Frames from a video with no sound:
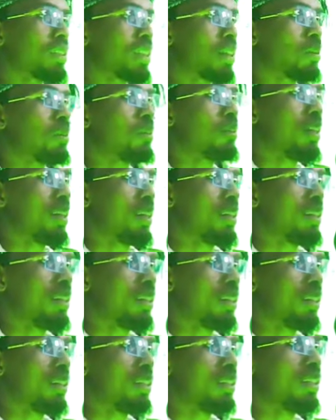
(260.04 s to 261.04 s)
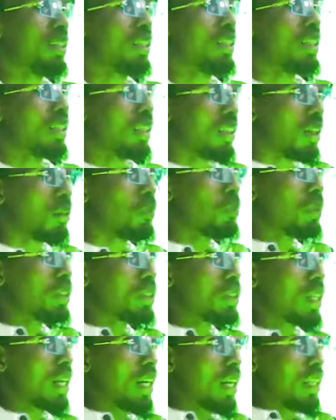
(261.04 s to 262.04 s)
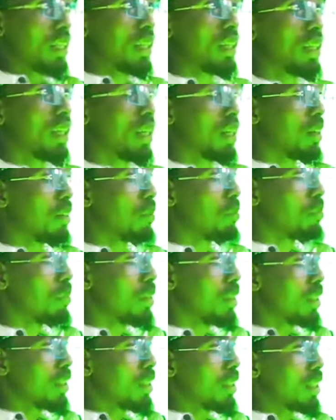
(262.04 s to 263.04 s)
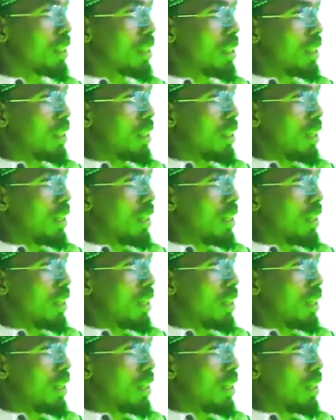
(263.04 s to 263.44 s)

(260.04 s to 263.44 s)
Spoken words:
Sakona in, then we try and make